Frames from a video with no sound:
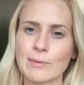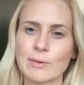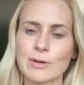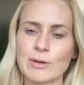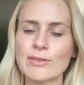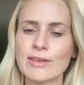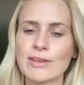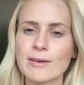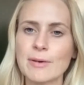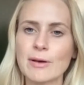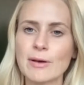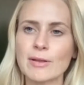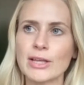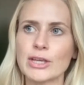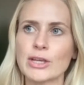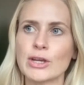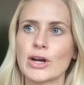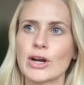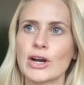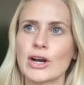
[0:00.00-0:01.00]
When you think about
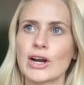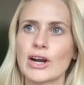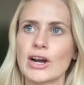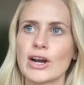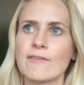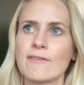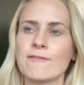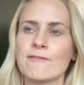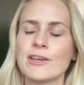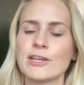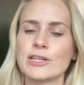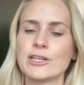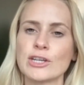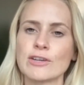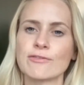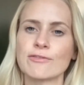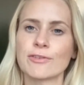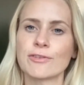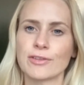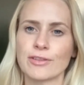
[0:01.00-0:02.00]
like your
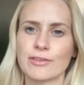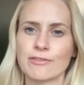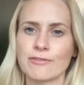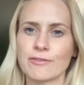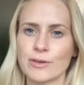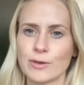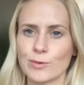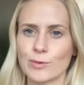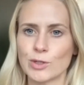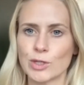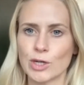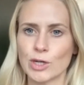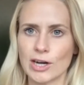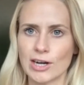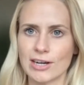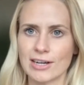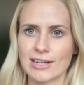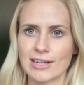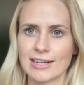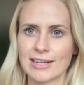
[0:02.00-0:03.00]
vision for the
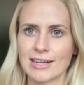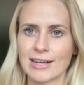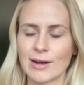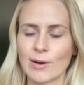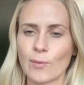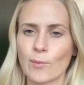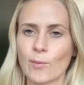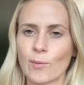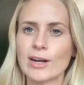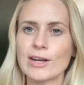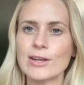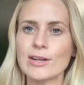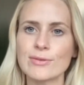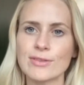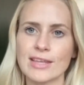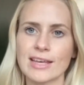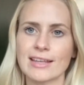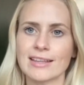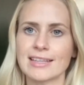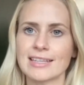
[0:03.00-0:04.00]
future, where do you
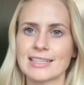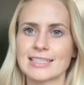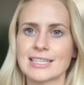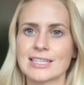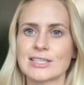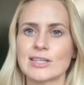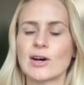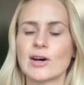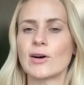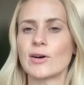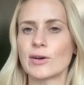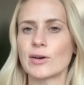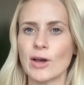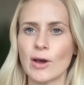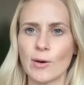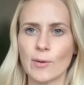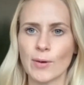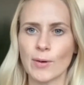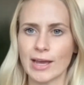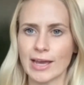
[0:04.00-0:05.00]
think this is all
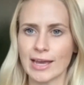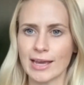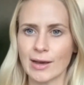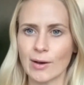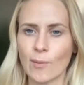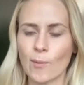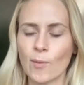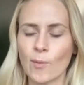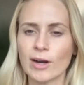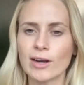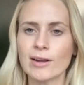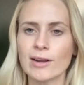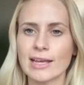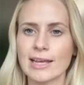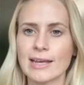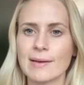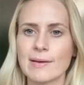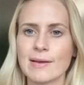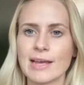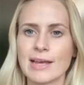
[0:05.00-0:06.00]
going? What
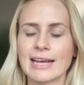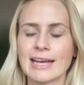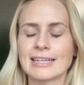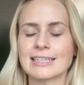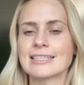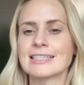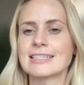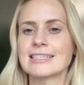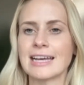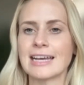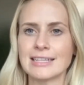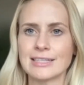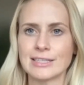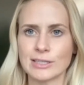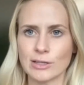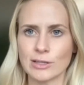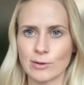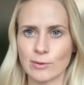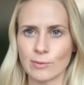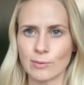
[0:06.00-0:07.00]

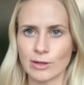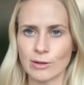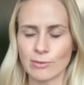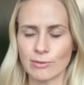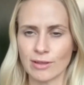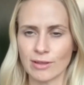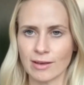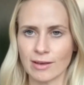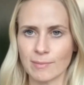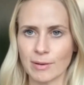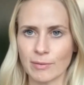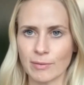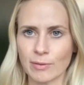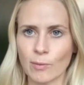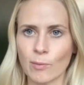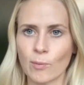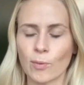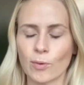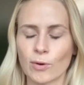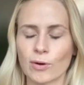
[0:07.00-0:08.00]
excites you when you think about the
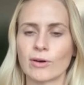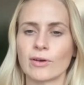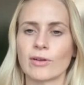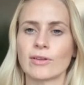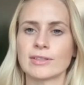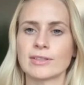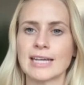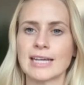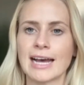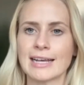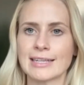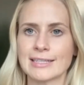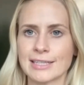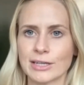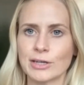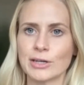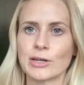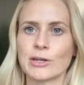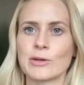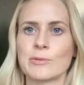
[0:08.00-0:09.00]
world as
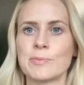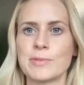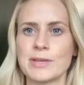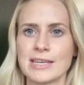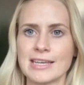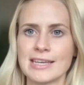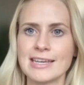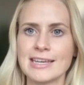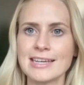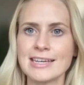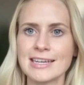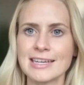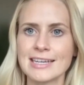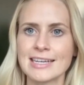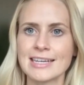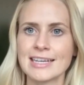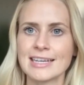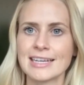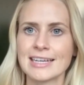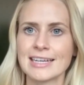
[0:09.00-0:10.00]
it could be?
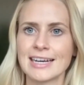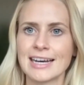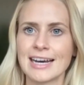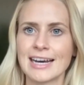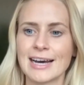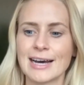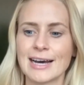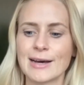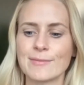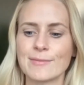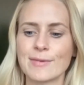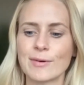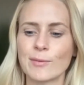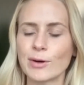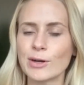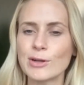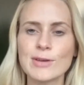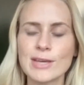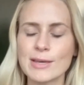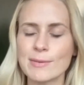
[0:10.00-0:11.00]
What
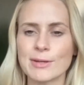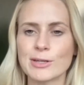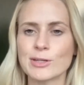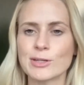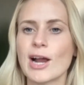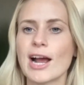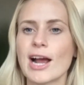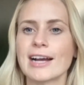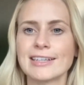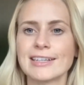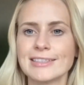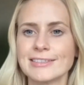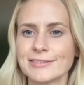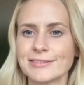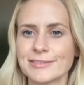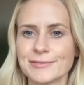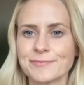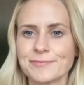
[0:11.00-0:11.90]
are you keeping track of?